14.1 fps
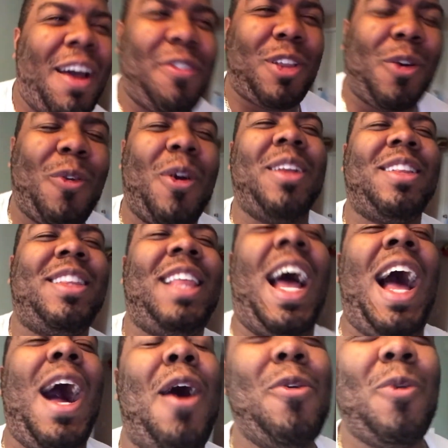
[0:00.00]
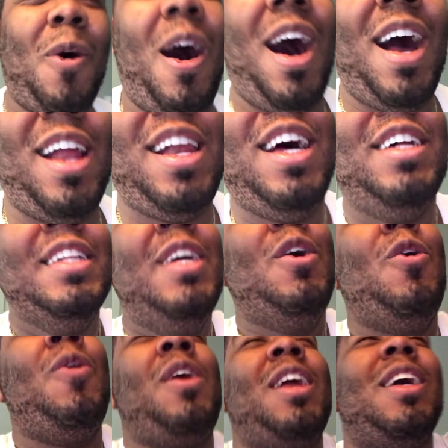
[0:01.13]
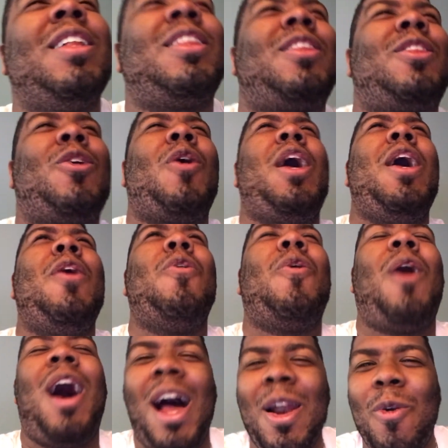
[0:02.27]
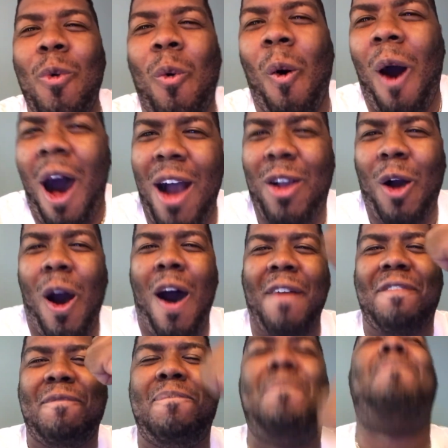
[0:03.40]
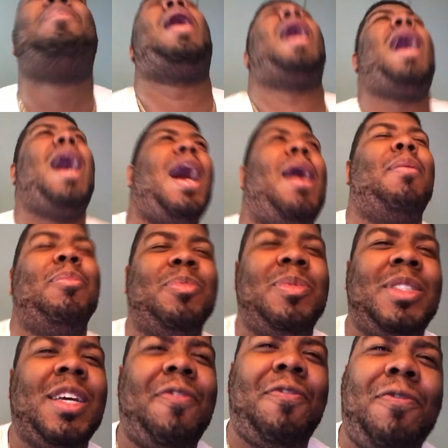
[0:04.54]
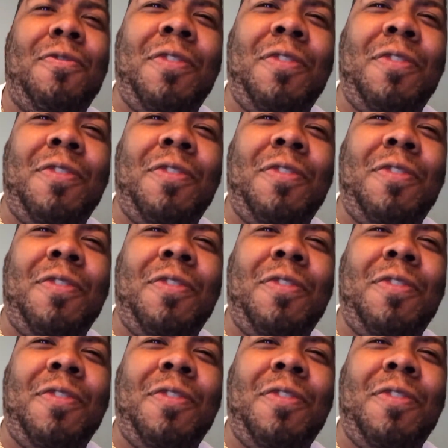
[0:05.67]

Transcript: after we're down one with a three-run walk-off bomb to